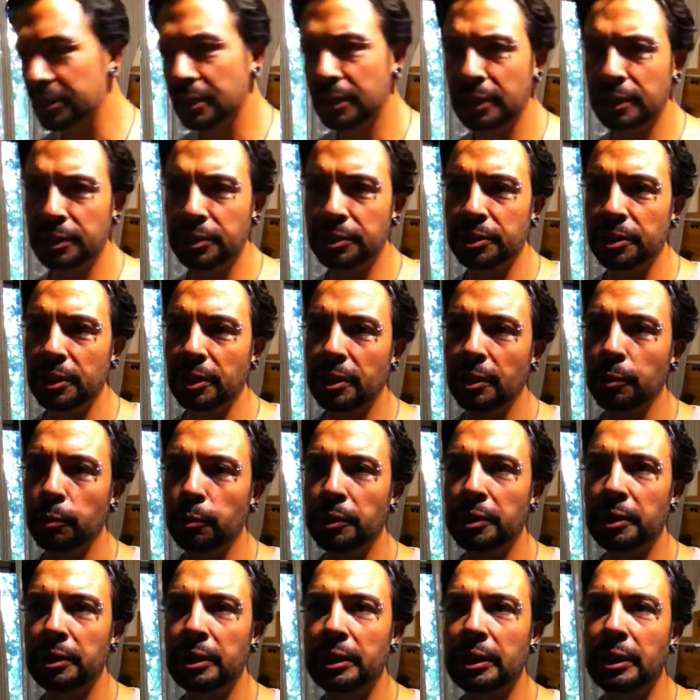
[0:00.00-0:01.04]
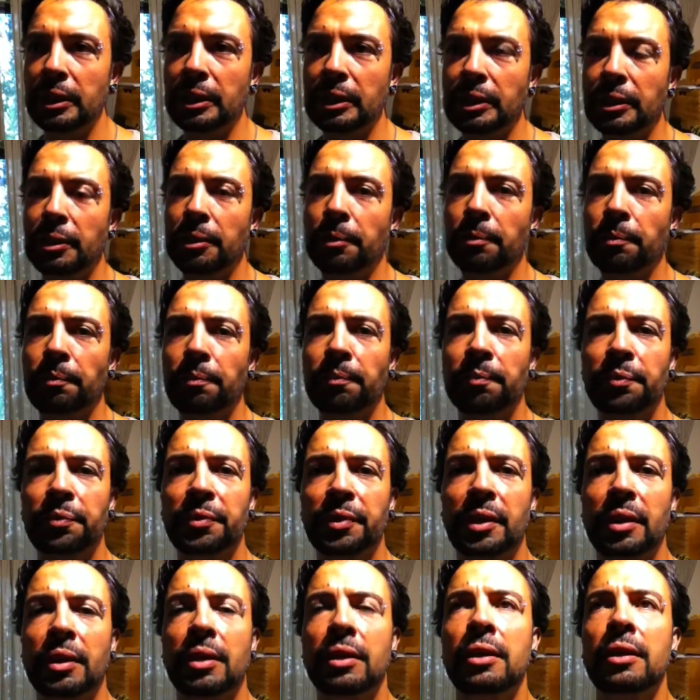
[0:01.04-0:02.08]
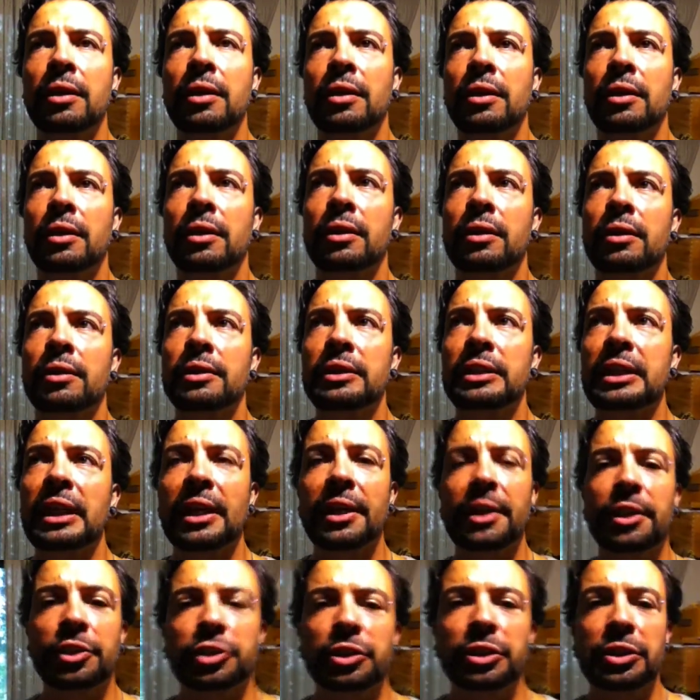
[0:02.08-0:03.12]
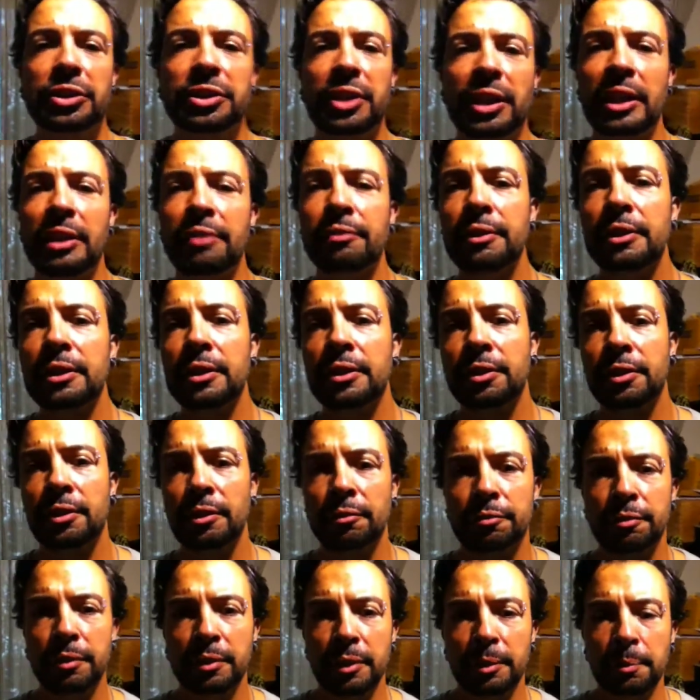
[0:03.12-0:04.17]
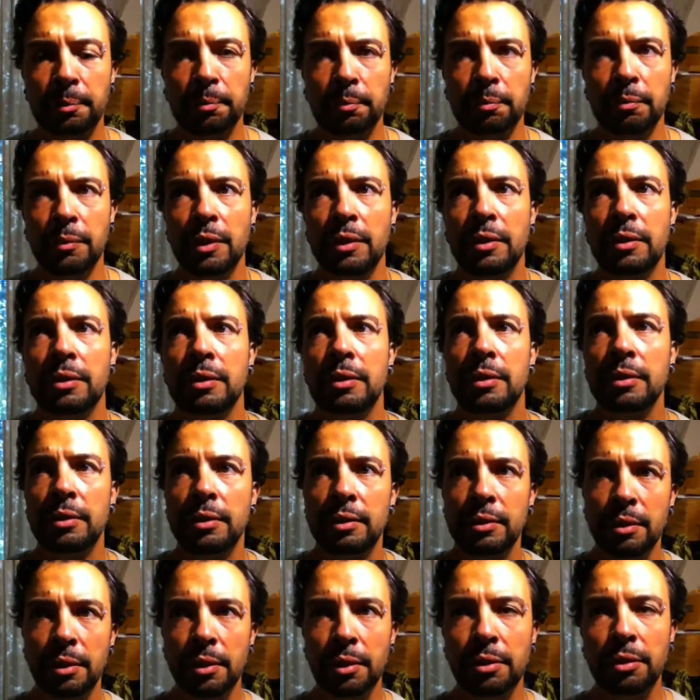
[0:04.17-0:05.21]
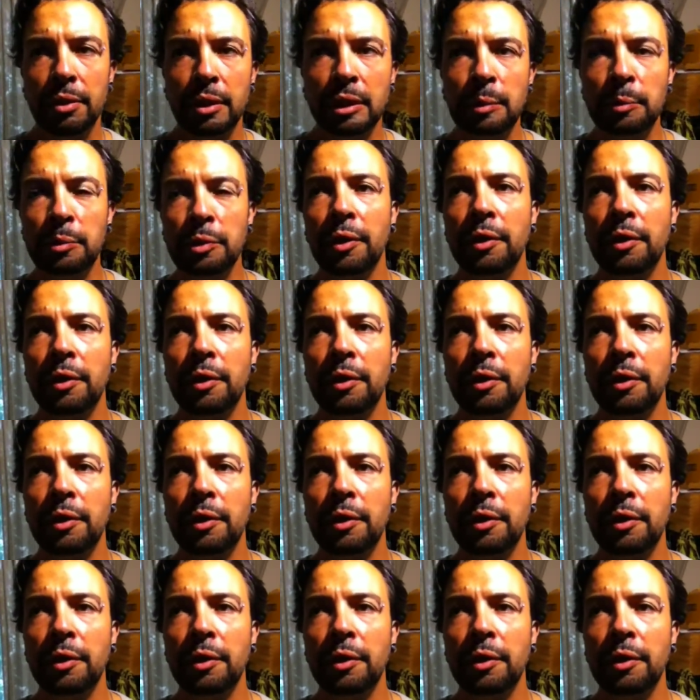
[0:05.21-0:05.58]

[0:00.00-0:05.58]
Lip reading: days with the energy saving kind of theme